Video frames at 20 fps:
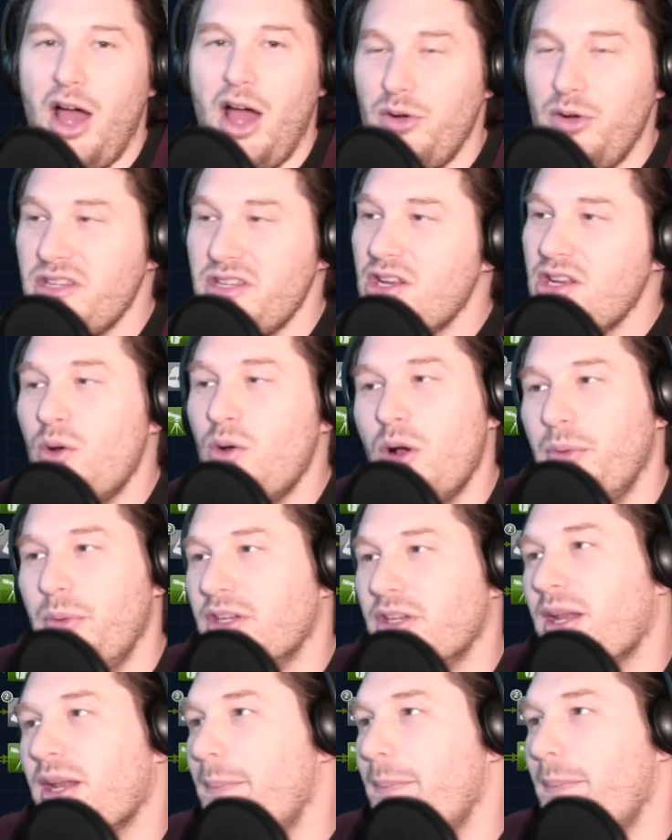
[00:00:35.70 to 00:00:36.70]
already know what
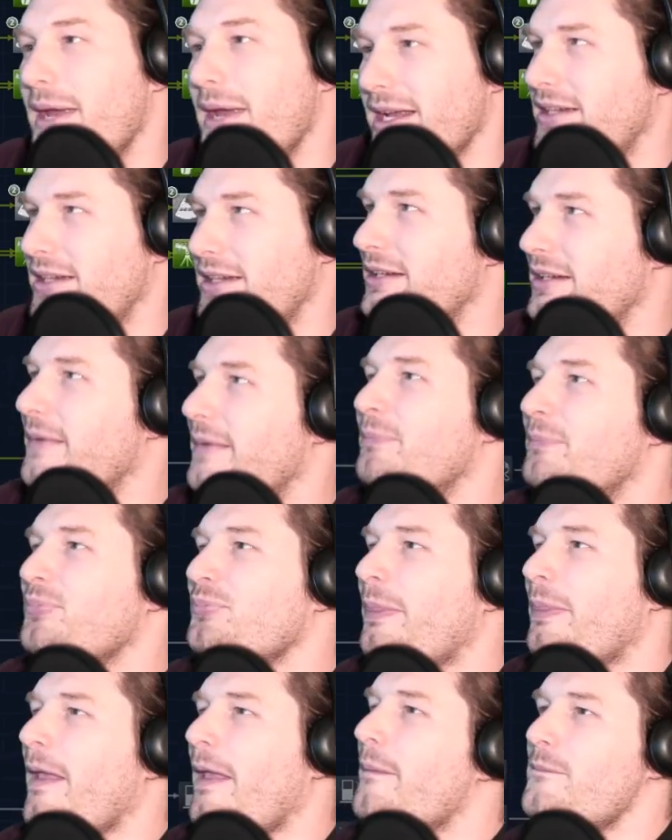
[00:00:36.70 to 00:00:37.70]
we're gonna pick.
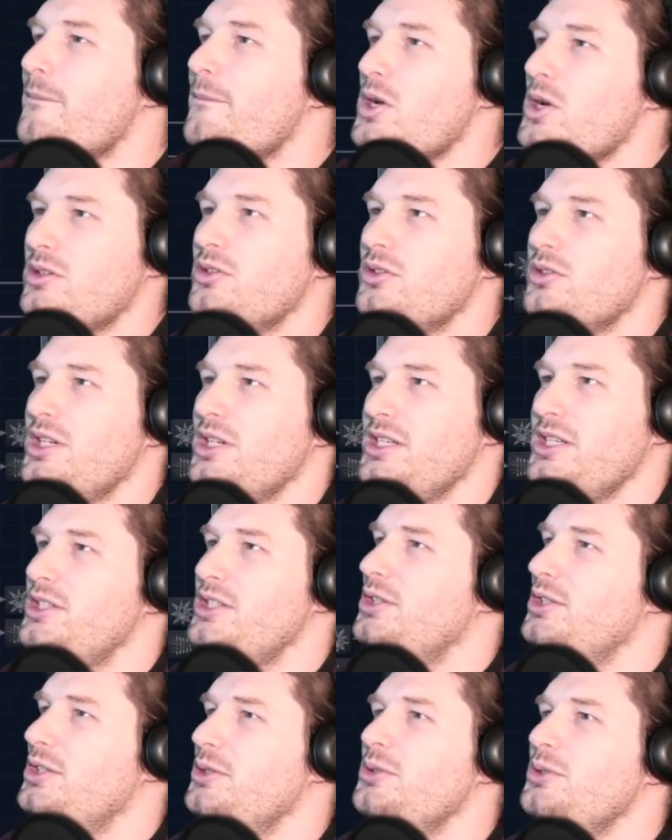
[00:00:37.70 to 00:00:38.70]
We're going
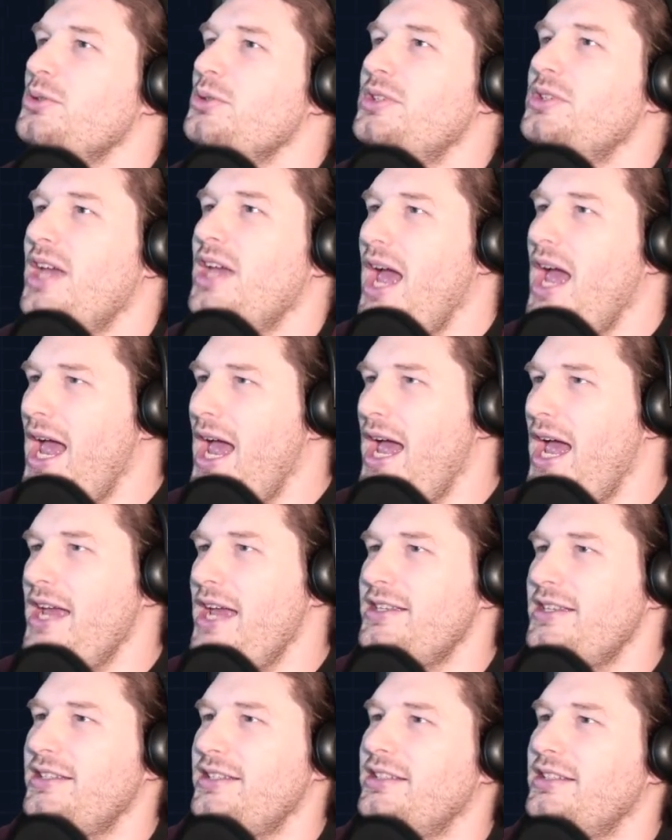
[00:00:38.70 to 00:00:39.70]
to
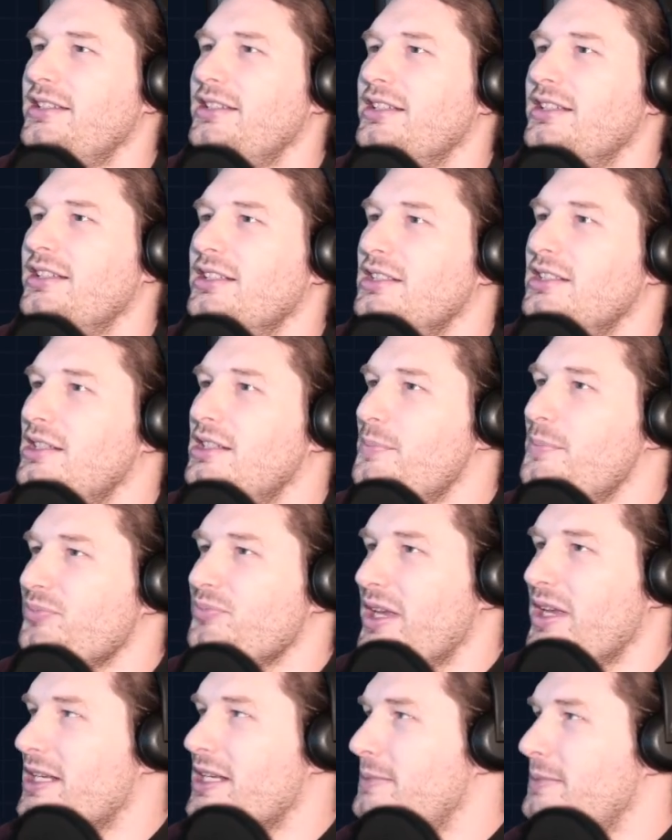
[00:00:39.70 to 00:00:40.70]
get
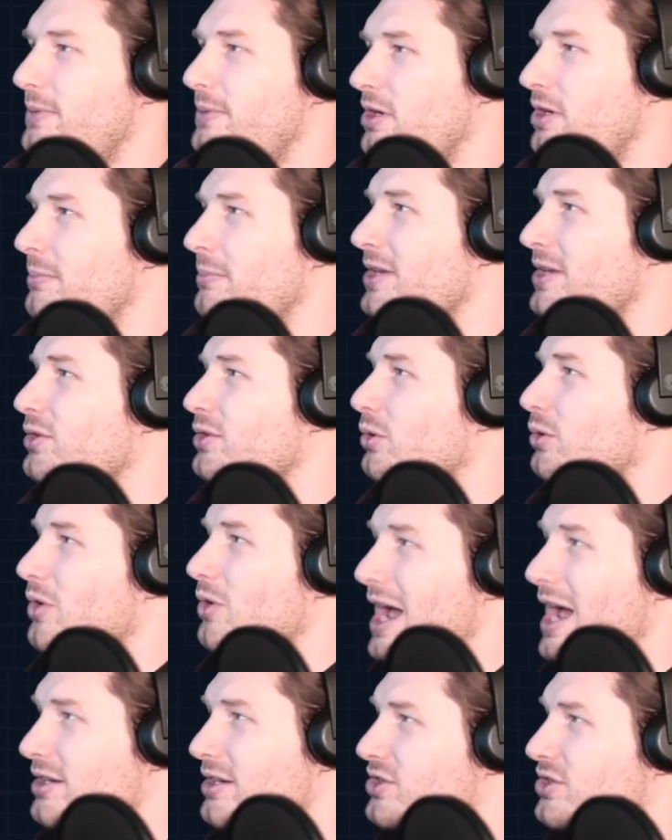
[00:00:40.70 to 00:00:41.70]
experimental
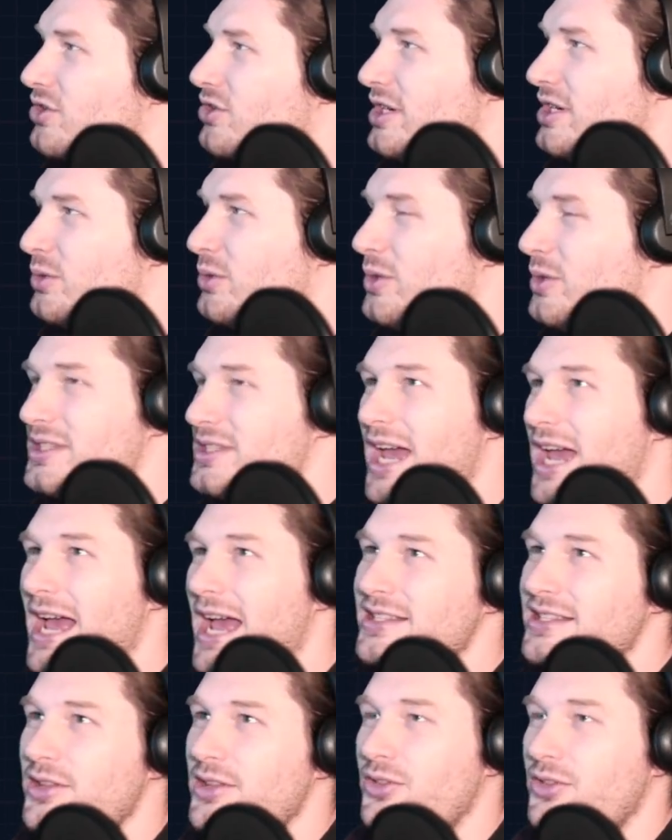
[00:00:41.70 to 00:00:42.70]
rocketry, which
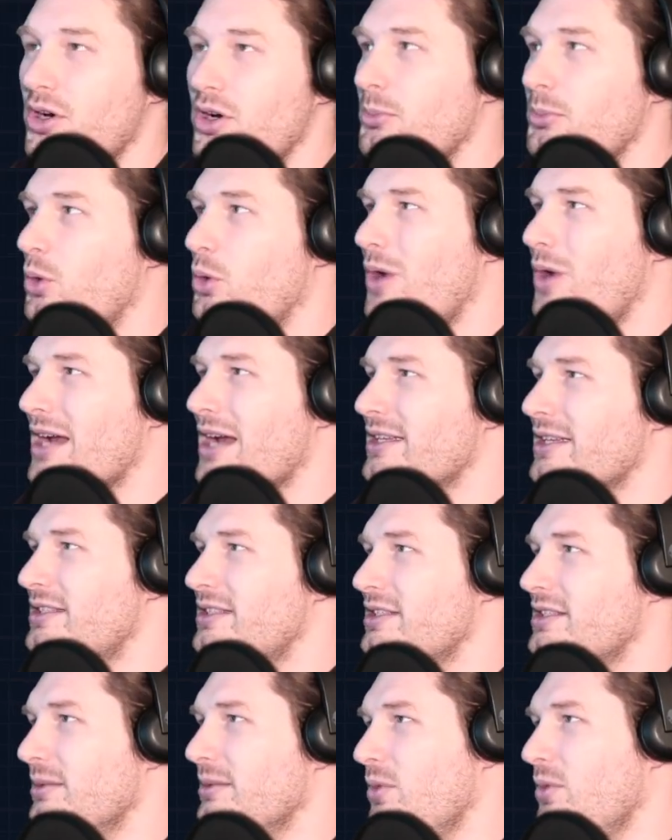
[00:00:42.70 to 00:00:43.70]
has a thermal rocket
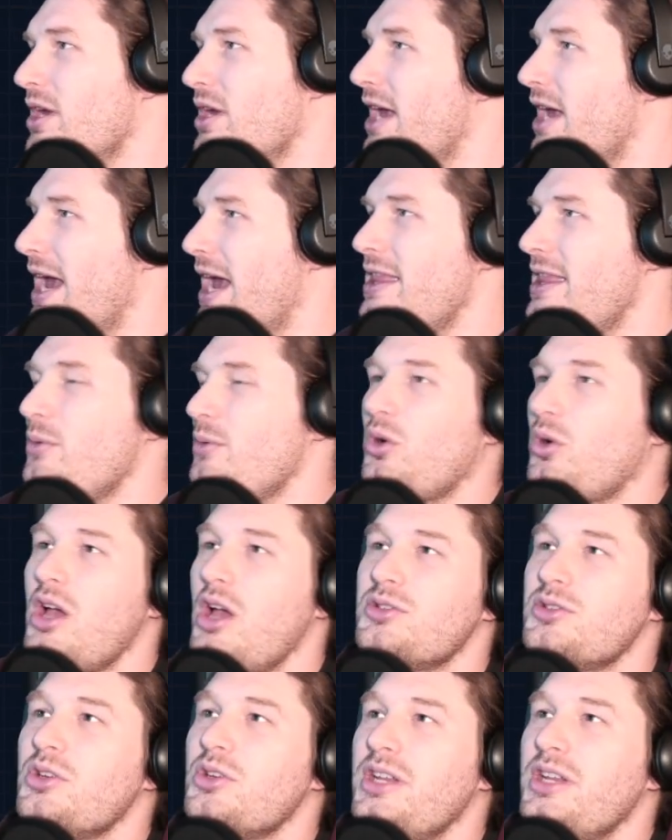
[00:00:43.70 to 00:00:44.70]
system. And then we're
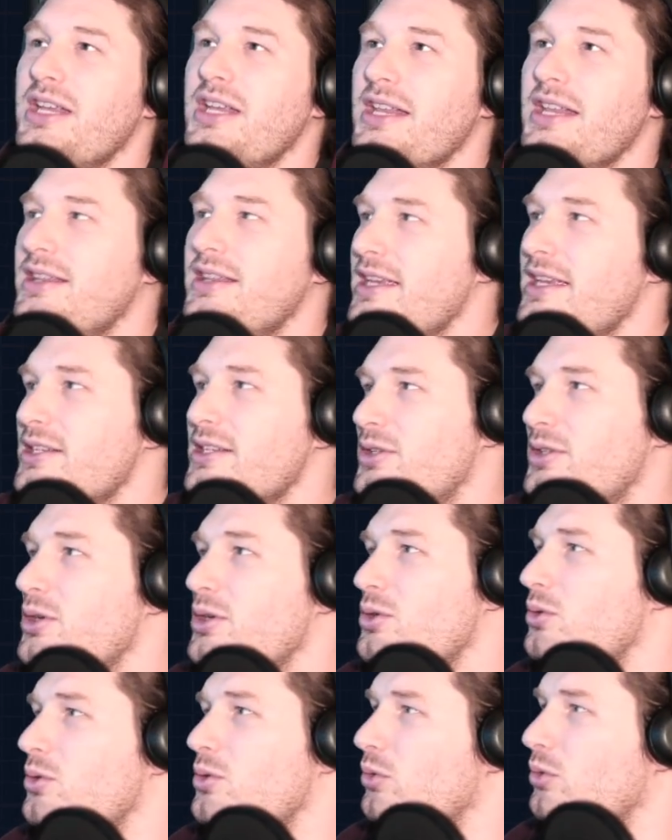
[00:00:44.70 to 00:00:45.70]
also going to get these
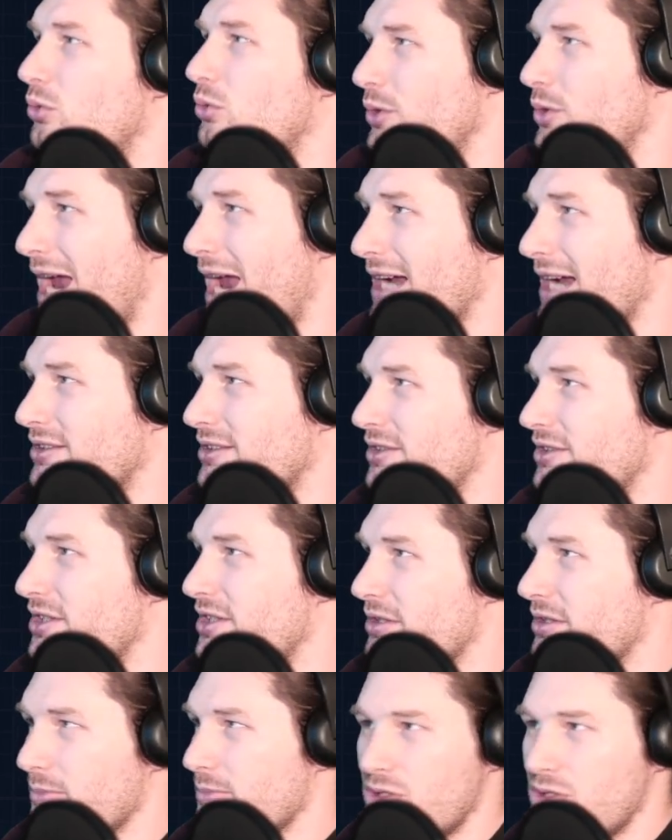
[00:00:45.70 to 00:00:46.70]
two reactor
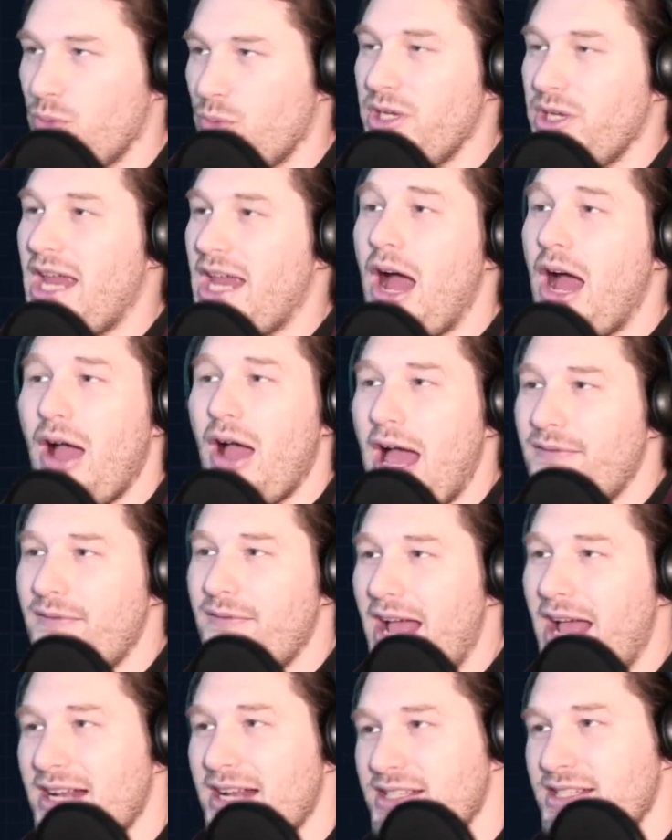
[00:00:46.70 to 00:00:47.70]
systems. So we now
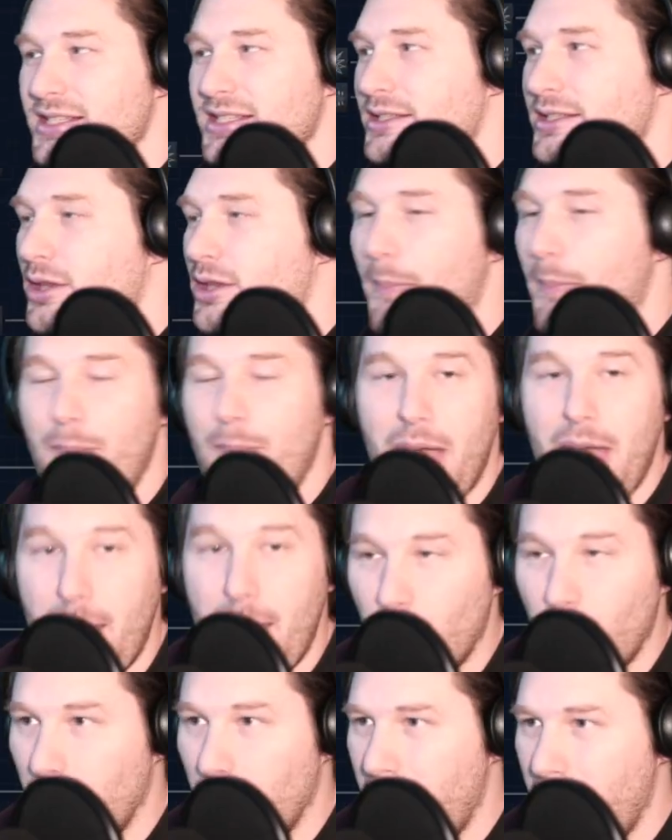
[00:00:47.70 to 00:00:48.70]
have access to the
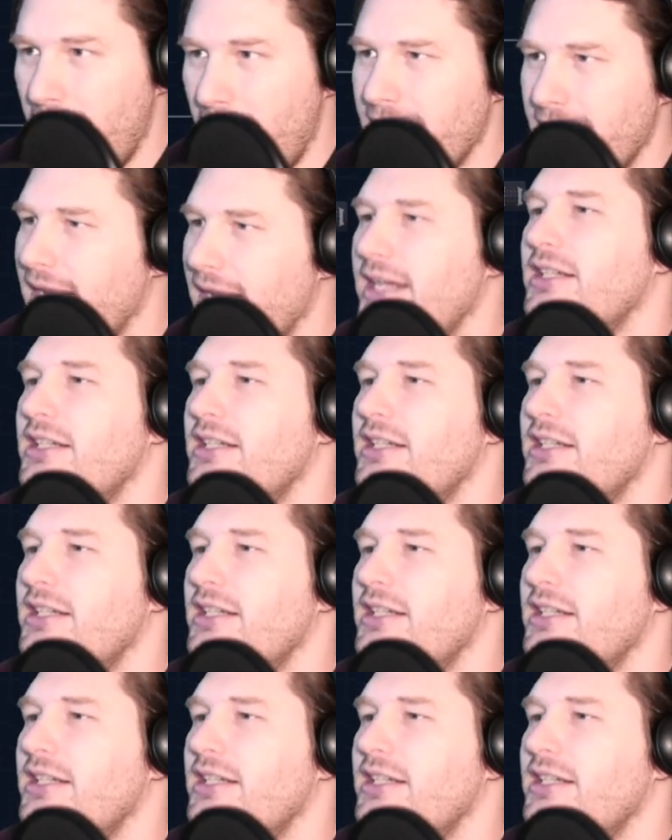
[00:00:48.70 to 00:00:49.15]
pebble bed,